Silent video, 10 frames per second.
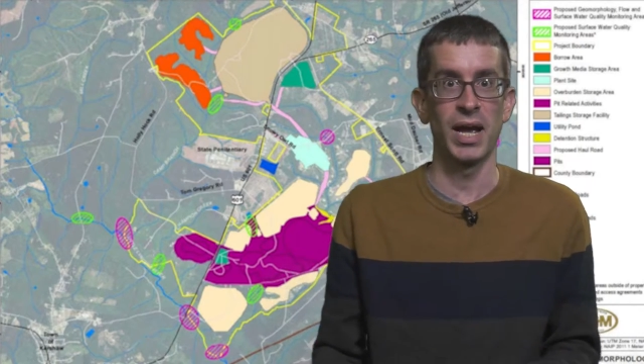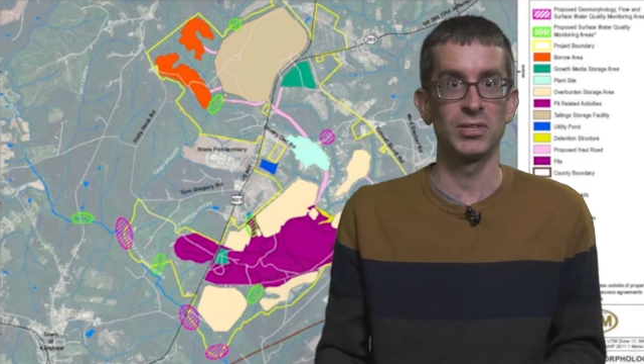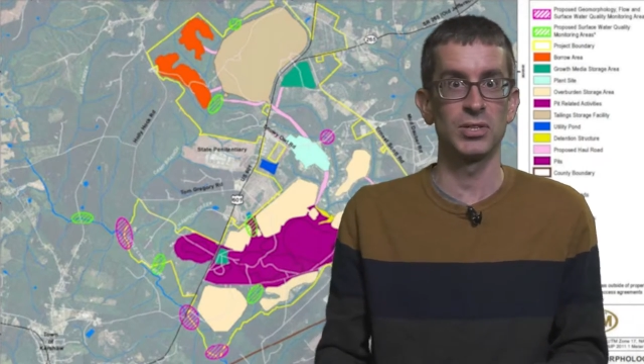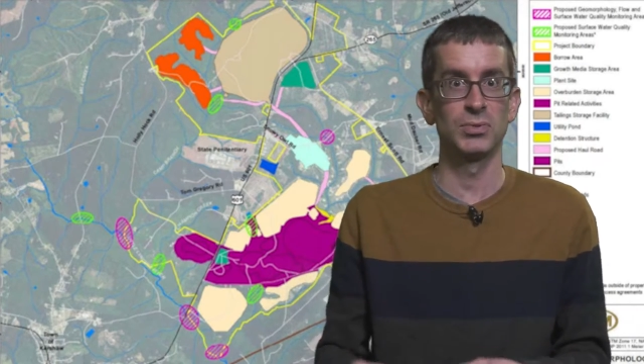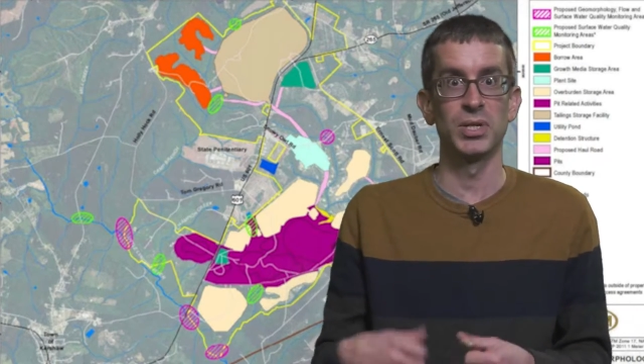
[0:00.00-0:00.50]

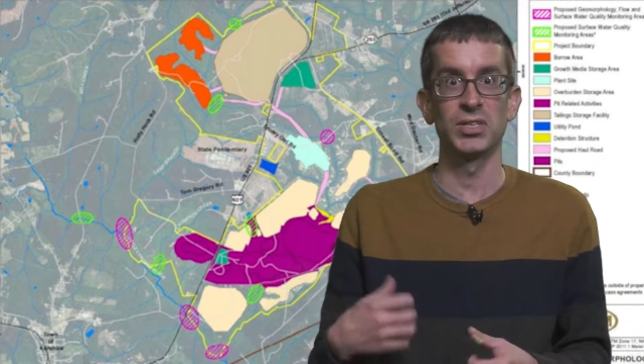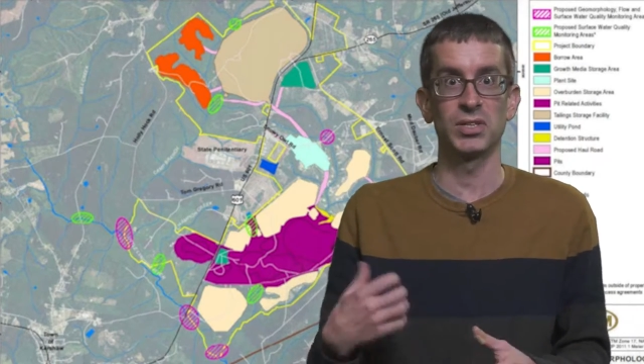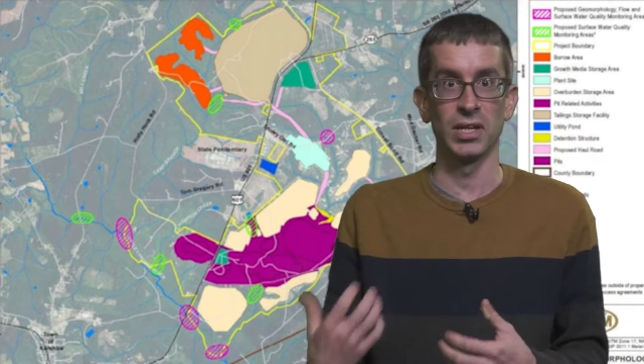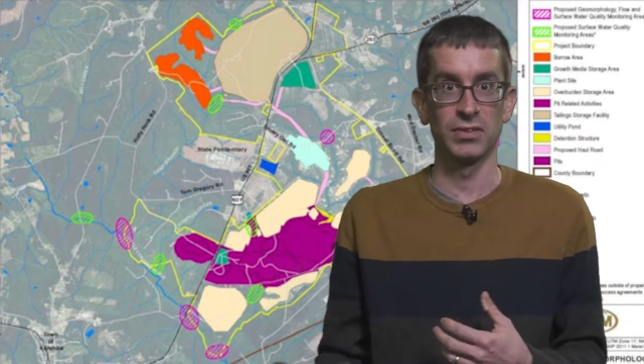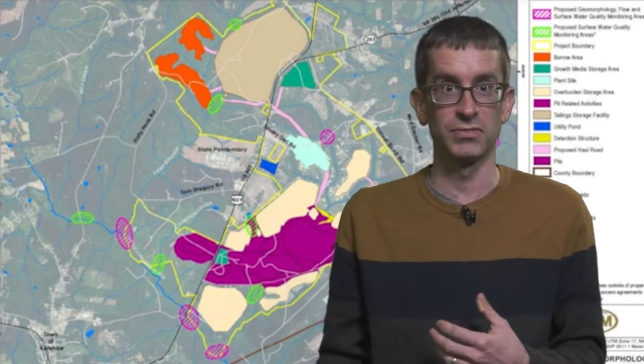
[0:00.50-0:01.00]
hazard
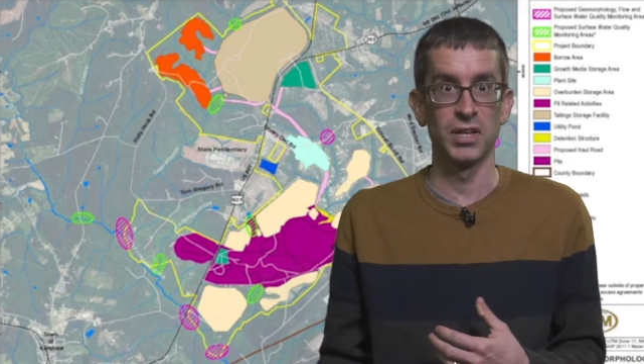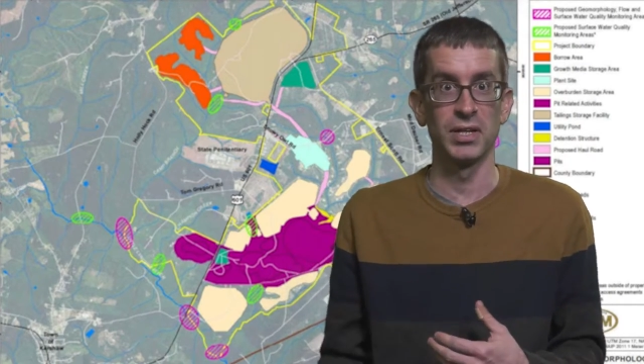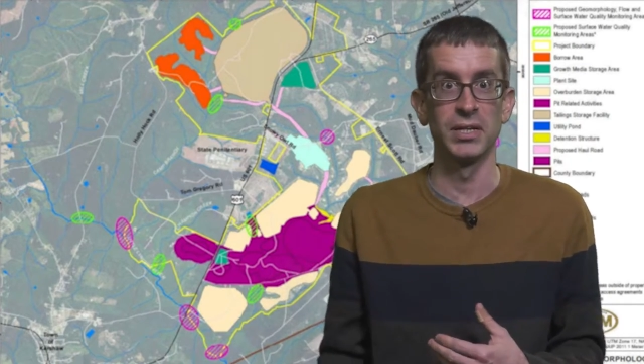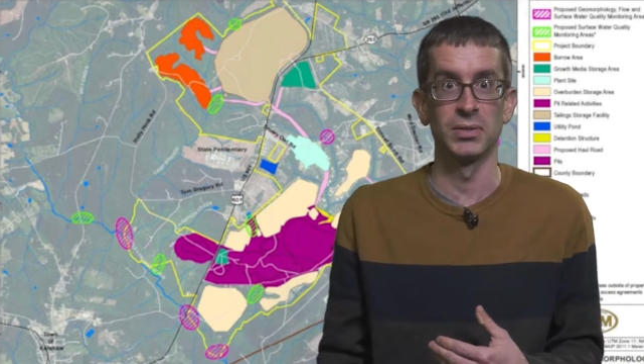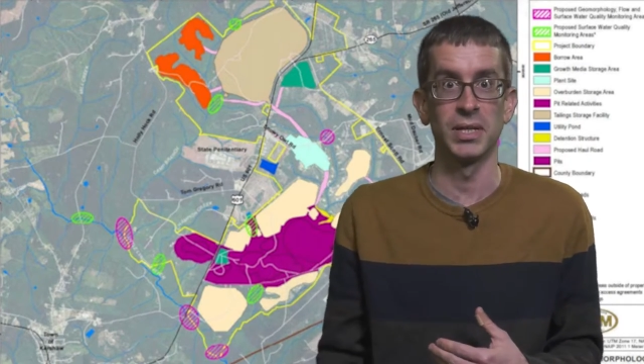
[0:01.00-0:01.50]
risks like
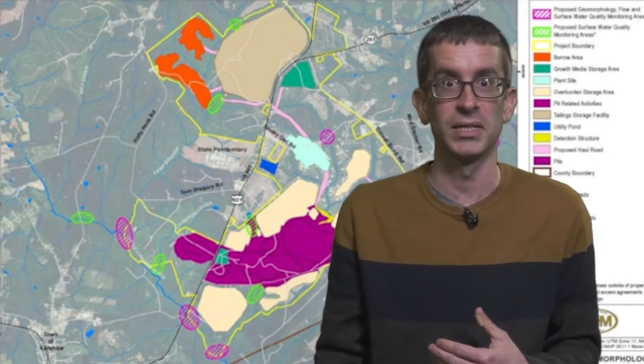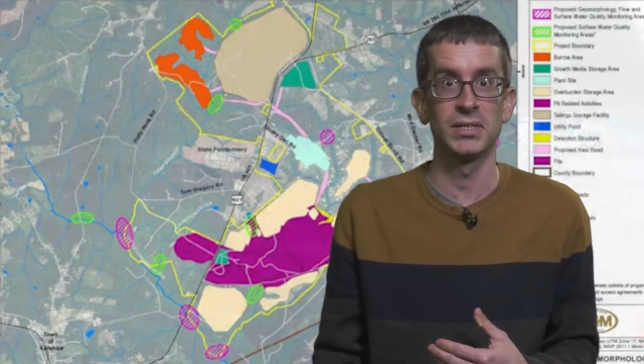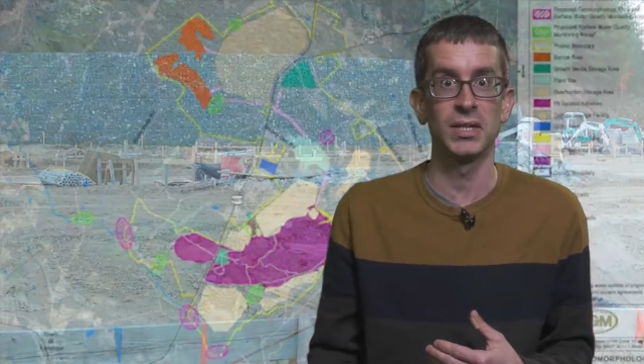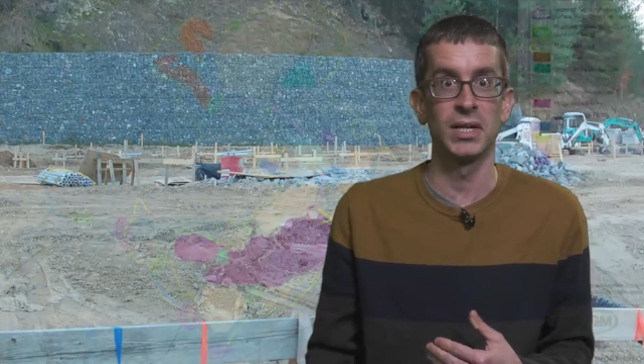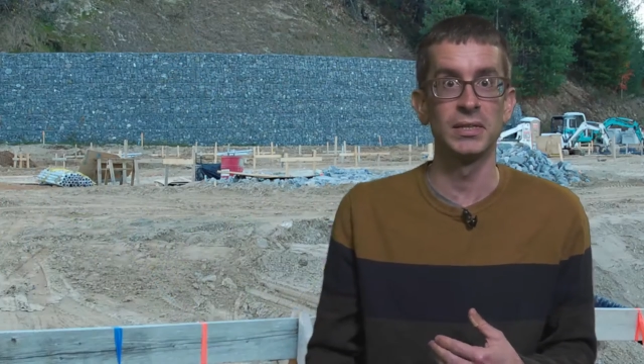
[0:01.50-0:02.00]
flooding or
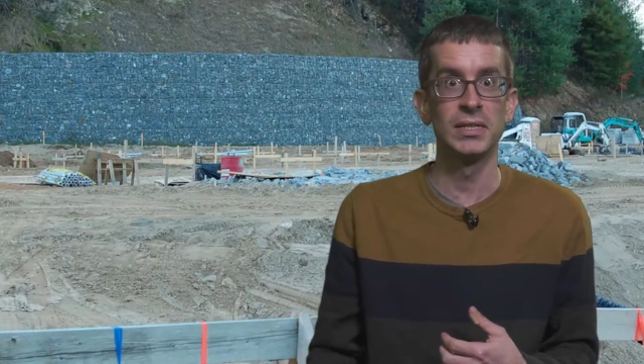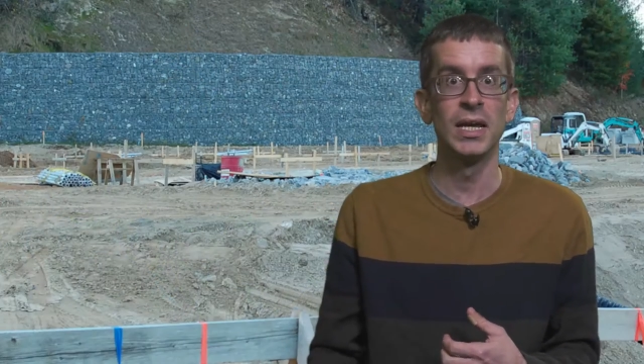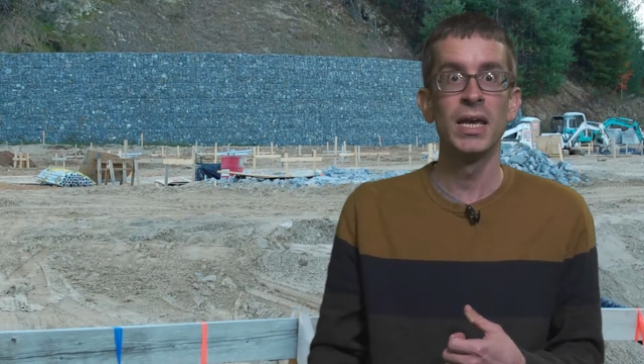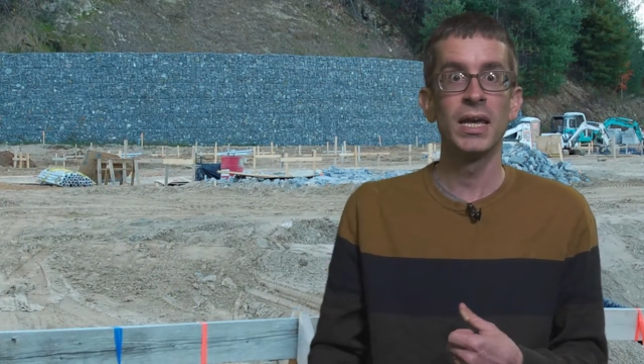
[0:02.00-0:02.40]
landslides,